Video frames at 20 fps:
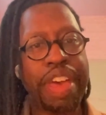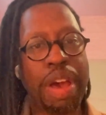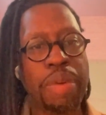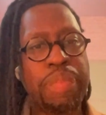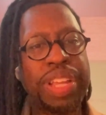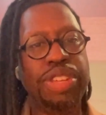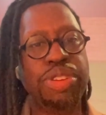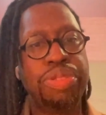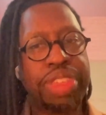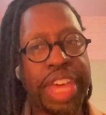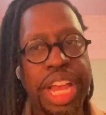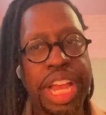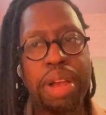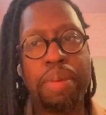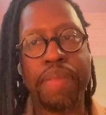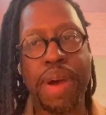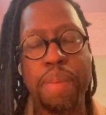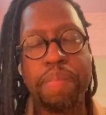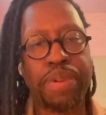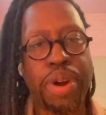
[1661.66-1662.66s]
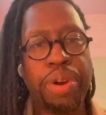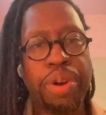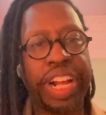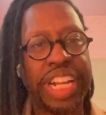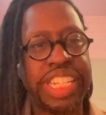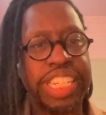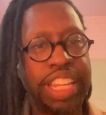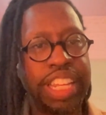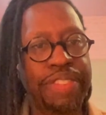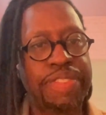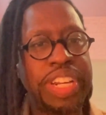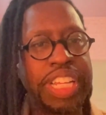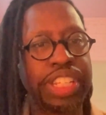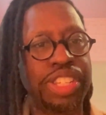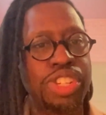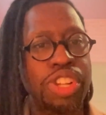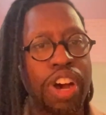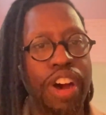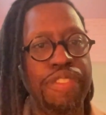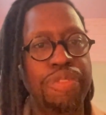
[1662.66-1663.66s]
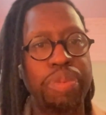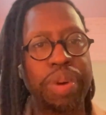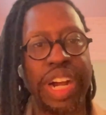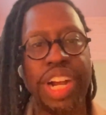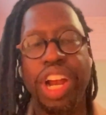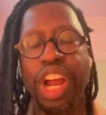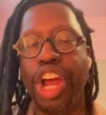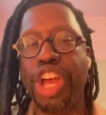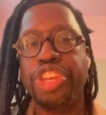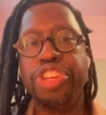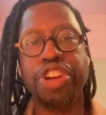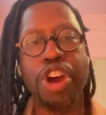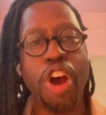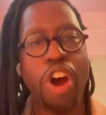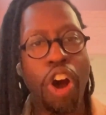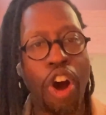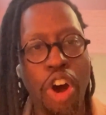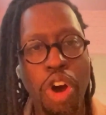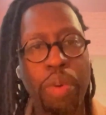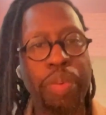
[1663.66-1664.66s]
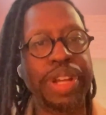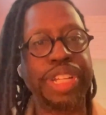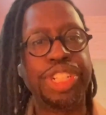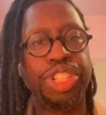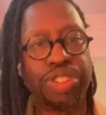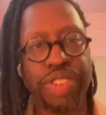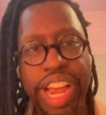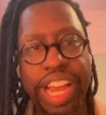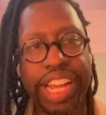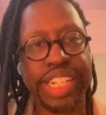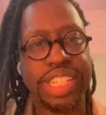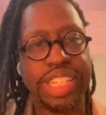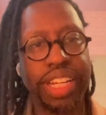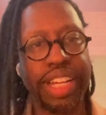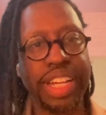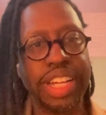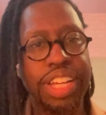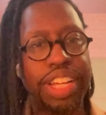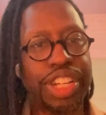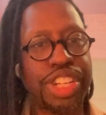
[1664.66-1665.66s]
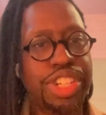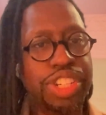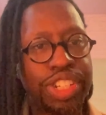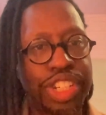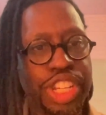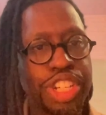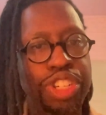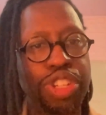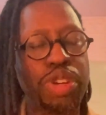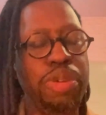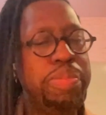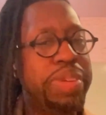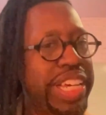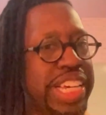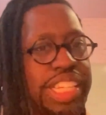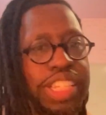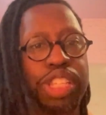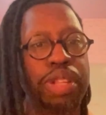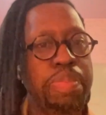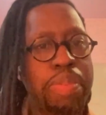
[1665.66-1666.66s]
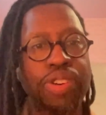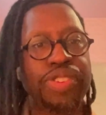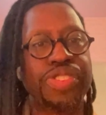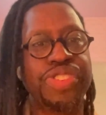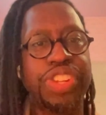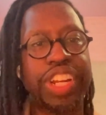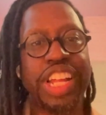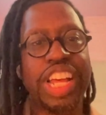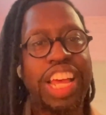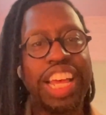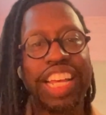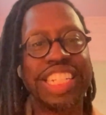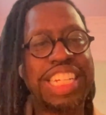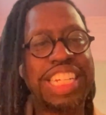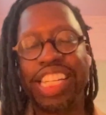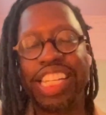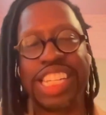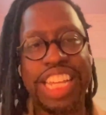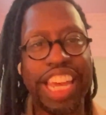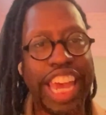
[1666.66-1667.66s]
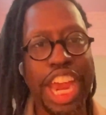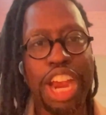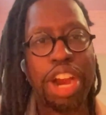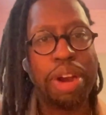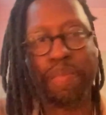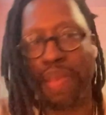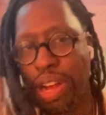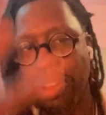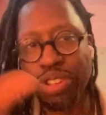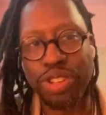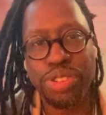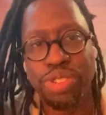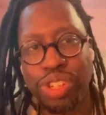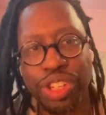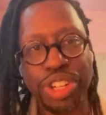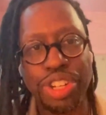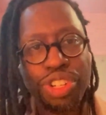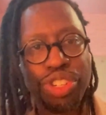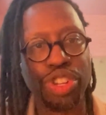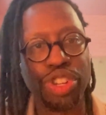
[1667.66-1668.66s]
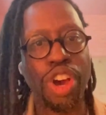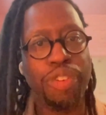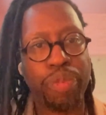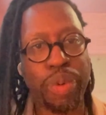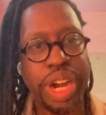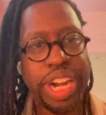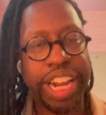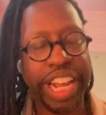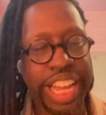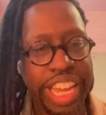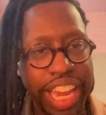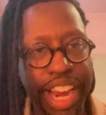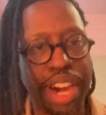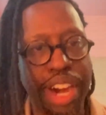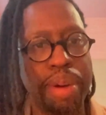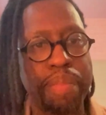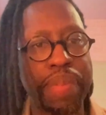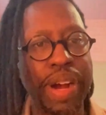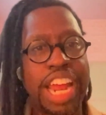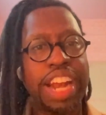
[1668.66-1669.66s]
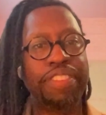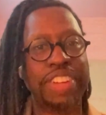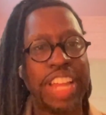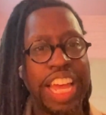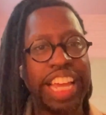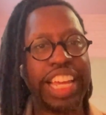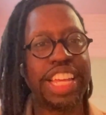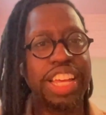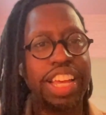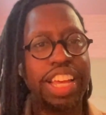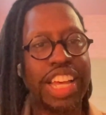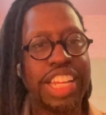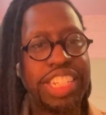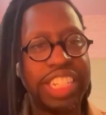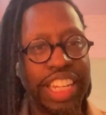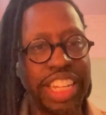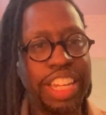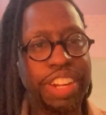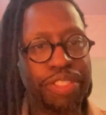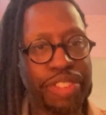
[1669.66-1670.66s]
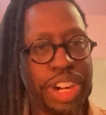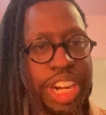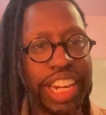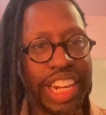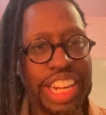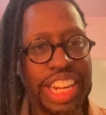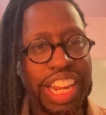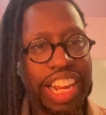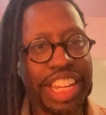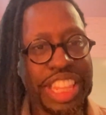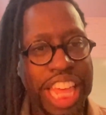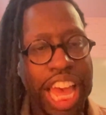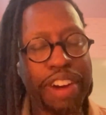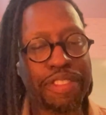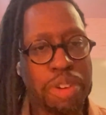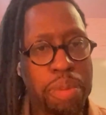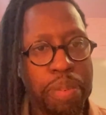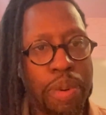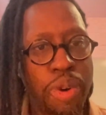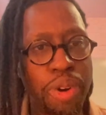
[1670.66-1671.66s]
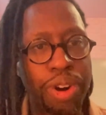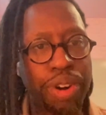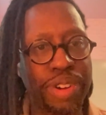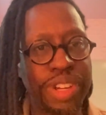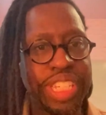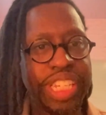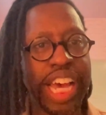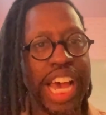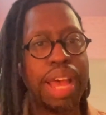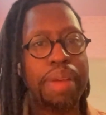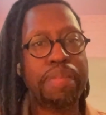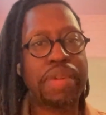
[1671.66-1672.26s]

when you think about productivity software, you're always trying to do, because the person doesn't care about using your software. They care about, like, delivering that report on time.